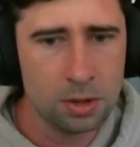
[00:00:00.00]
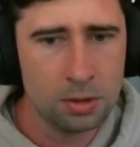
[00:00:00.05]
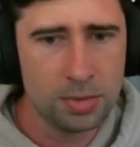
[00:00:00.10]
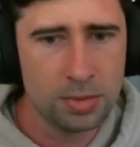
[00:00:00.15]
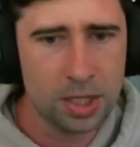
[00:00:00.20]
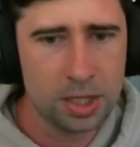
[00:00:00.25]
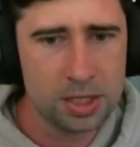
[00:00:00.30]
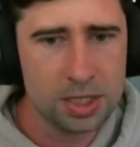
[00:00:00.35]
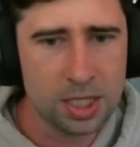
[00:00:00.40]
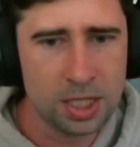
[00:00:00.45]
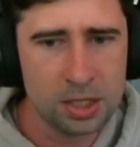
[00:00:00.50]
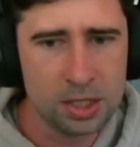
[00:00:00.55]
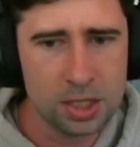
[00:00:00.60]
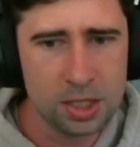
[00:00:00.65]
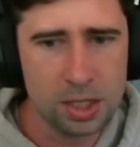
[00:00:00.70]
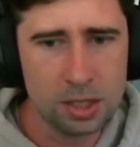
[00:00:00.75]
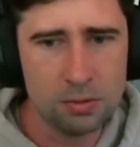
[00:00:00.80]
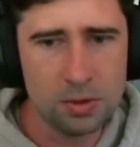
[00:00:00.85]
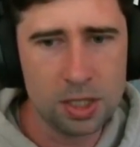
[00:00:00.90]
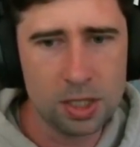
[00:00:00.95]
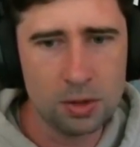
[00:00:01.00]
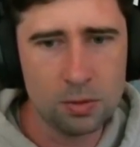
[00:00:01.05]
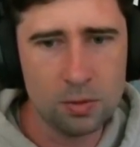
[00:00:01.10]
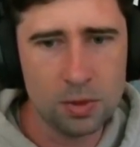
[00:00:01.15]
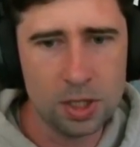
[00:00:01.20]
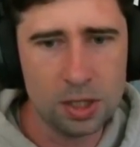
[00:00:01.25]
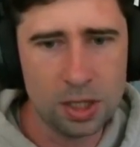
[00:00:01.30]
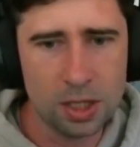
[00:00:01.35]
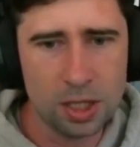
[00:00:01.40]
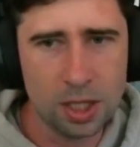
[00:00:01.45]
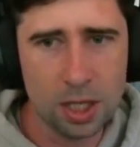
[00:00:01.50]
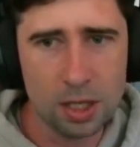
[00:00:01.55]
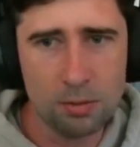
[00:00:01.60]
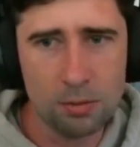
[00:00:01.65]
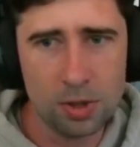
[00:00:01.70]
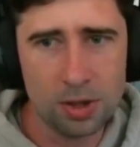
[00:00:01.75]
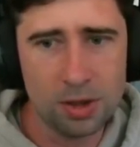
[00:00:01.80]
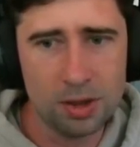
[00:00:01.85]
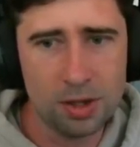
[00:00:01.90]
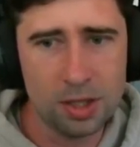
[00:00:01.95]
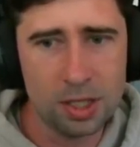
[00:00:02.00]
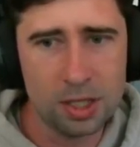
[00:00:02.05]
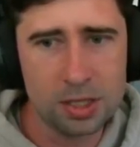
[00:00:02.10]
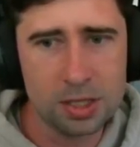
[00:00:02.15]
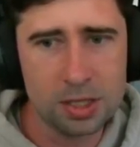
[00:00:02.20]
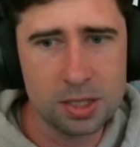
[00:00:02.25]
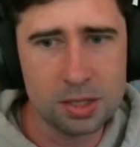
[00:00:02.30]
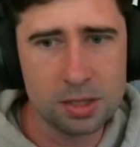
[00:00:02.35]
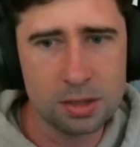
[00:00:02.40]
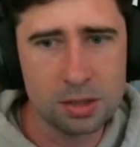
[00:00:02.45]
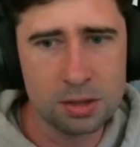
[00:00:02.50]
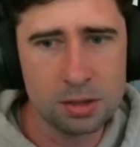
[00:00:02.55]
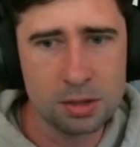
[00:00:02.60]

But essentially, we can win the game with this.